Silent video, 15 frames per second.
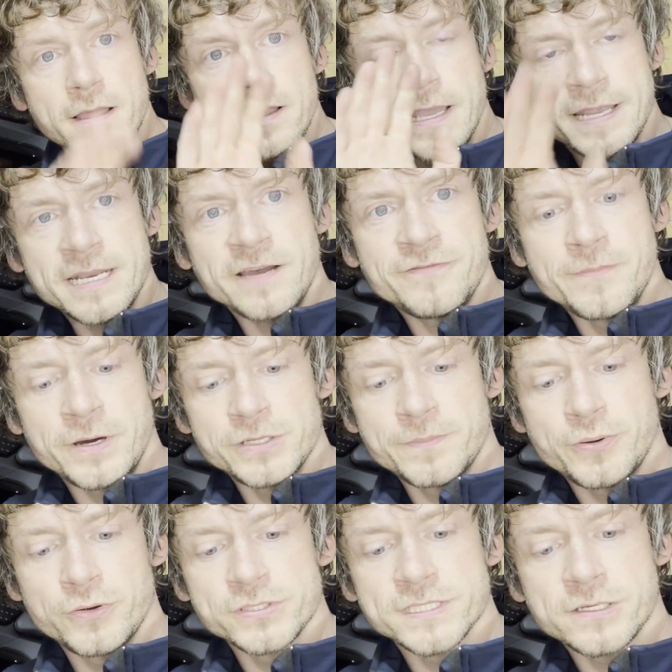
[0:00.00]
Enough about the
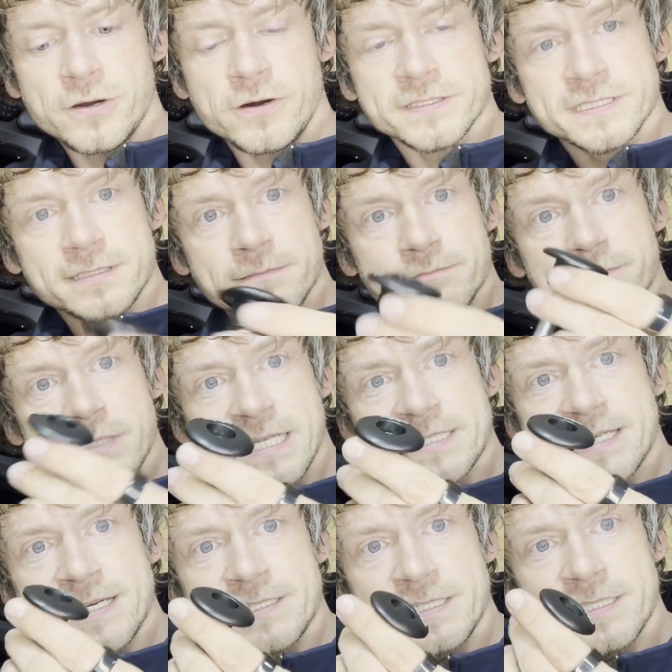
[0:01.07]
pros and cons. Let's
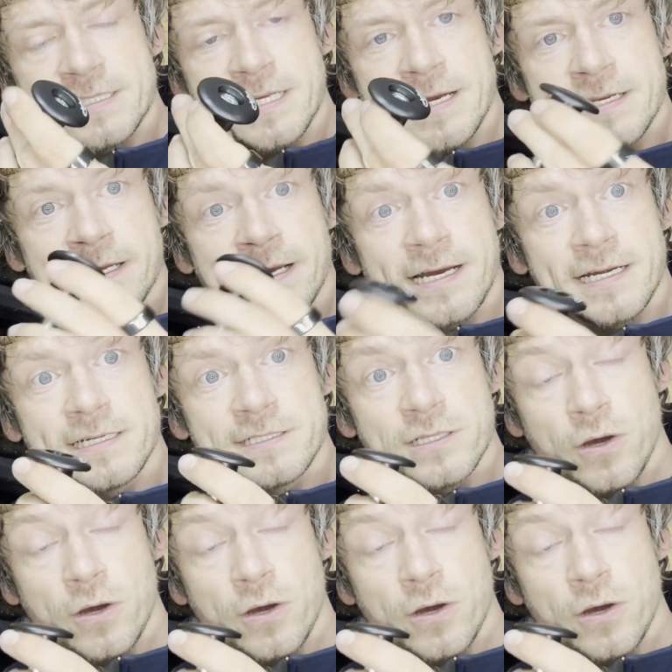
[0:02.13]
get these tiny guys